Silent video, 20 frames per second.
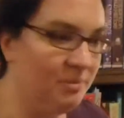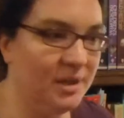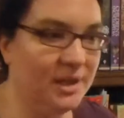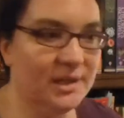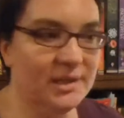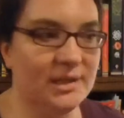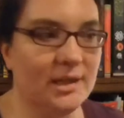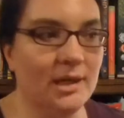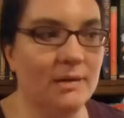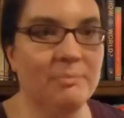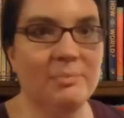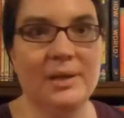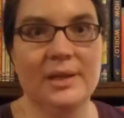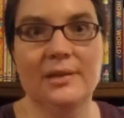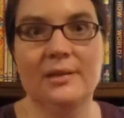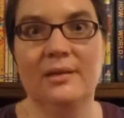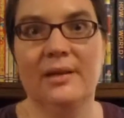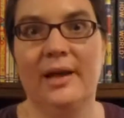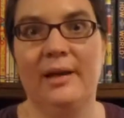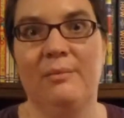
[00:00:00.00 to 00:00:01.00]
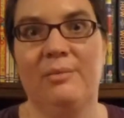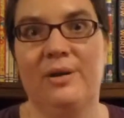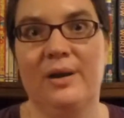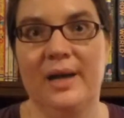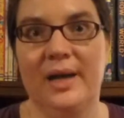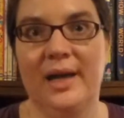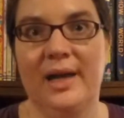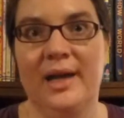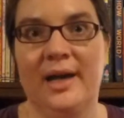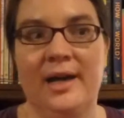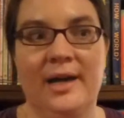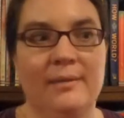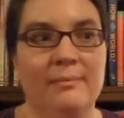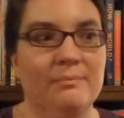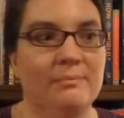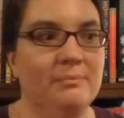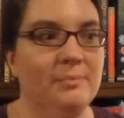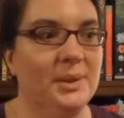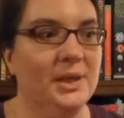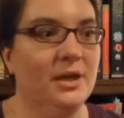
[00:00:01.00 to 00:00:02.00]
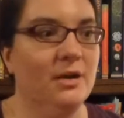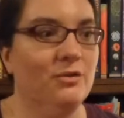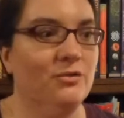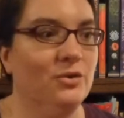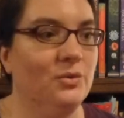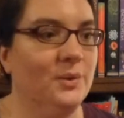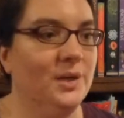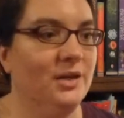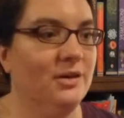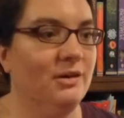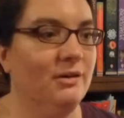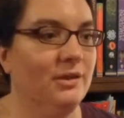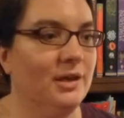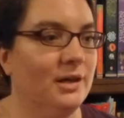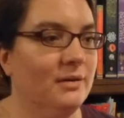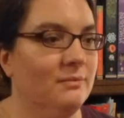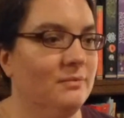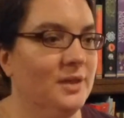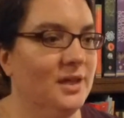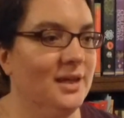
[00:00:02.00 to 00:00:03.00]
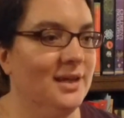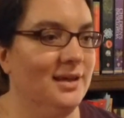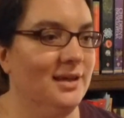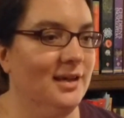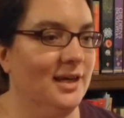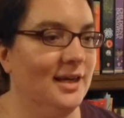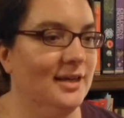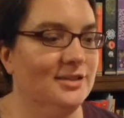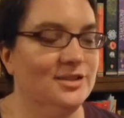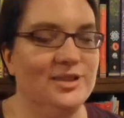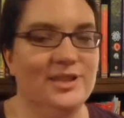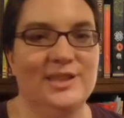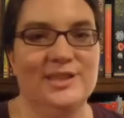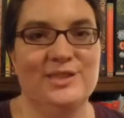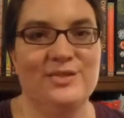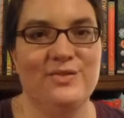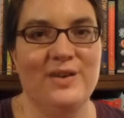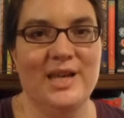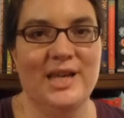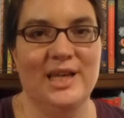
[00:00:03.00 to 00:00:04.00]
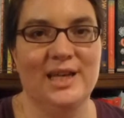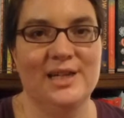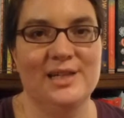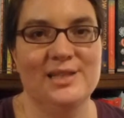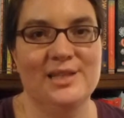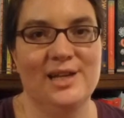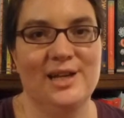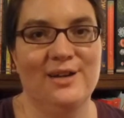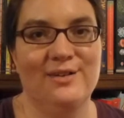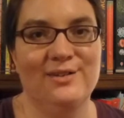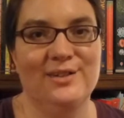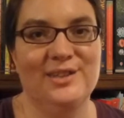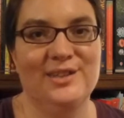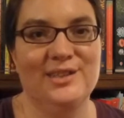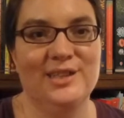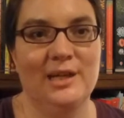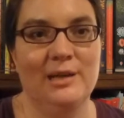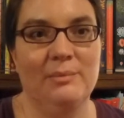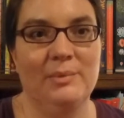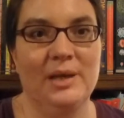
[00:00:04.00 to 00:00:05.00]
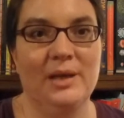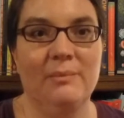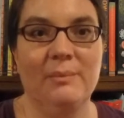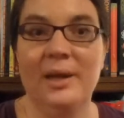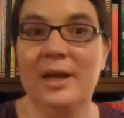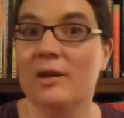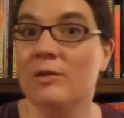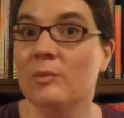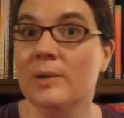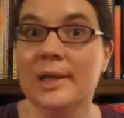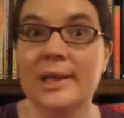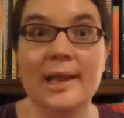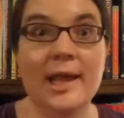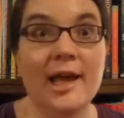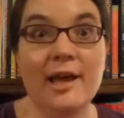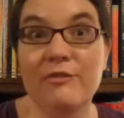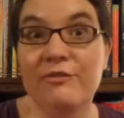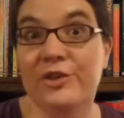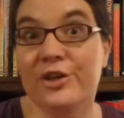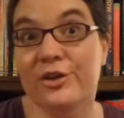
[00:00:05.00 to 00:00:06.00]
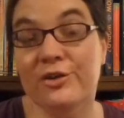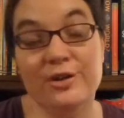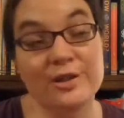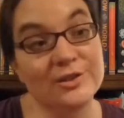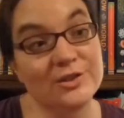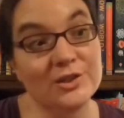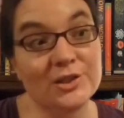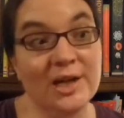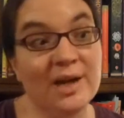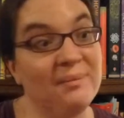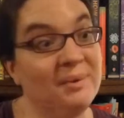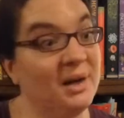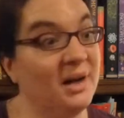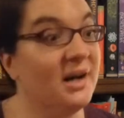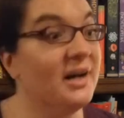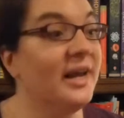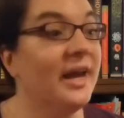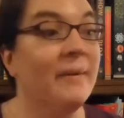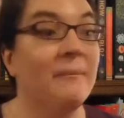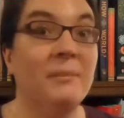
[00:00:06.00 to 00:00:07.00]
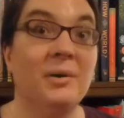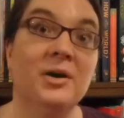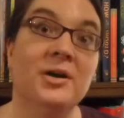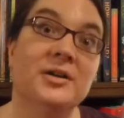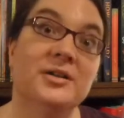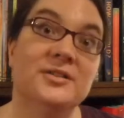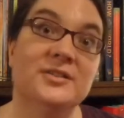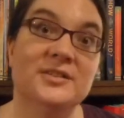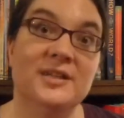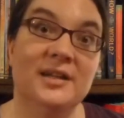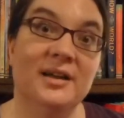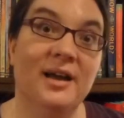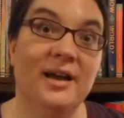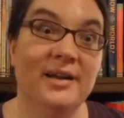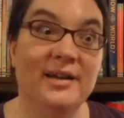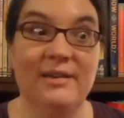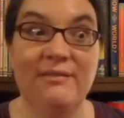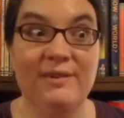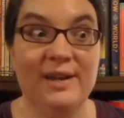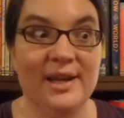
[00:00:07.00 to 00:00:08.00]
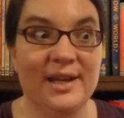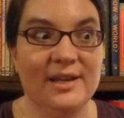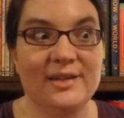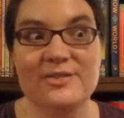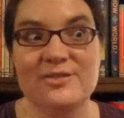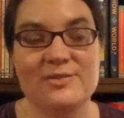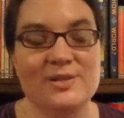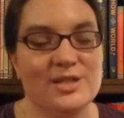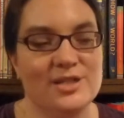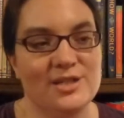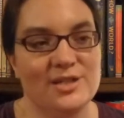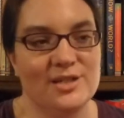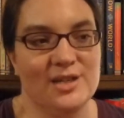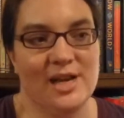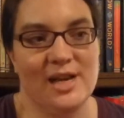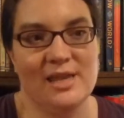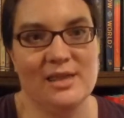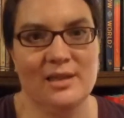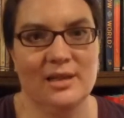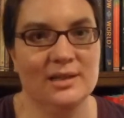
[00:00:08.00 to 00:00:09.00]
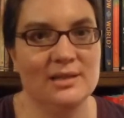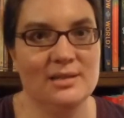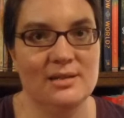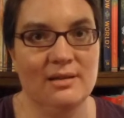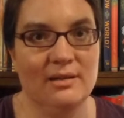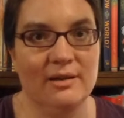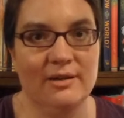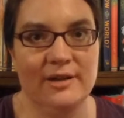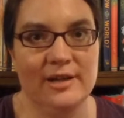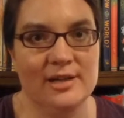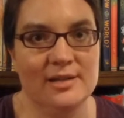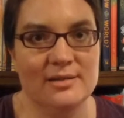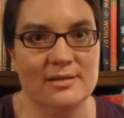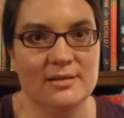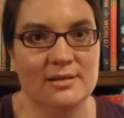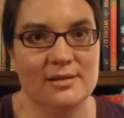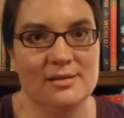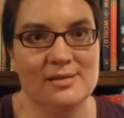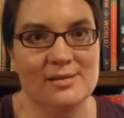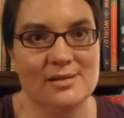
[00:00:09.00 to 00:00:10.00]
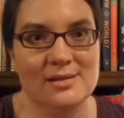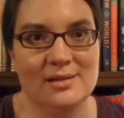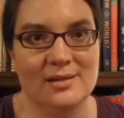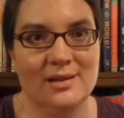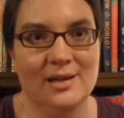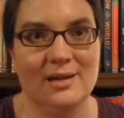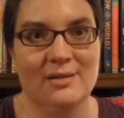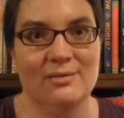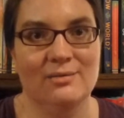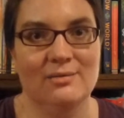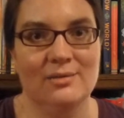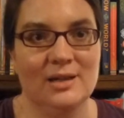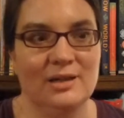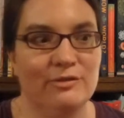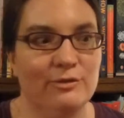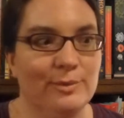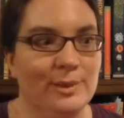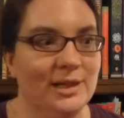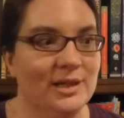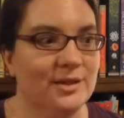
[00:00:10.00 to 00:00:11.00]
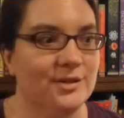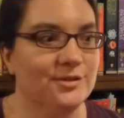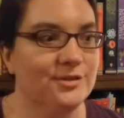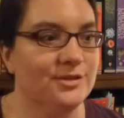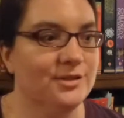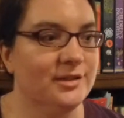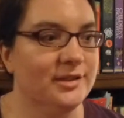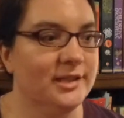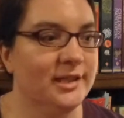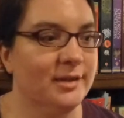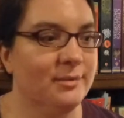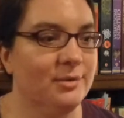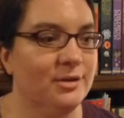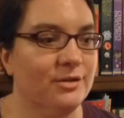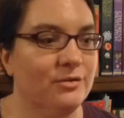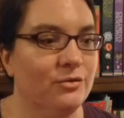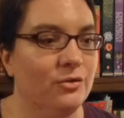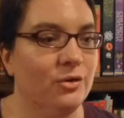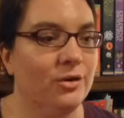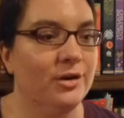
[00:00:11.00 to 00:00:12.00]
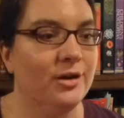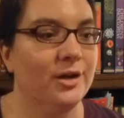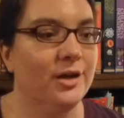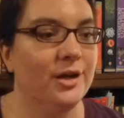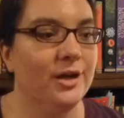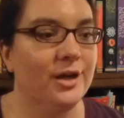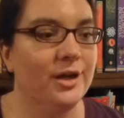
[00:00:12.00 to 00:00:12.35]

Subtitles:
I picked up at the library. Be careful when you go there. Actually, it's funny because they always tell me, man, we love you because you come in and get books and not DVDs, which I think is hilarious because isn't that what everybody goes to the library for?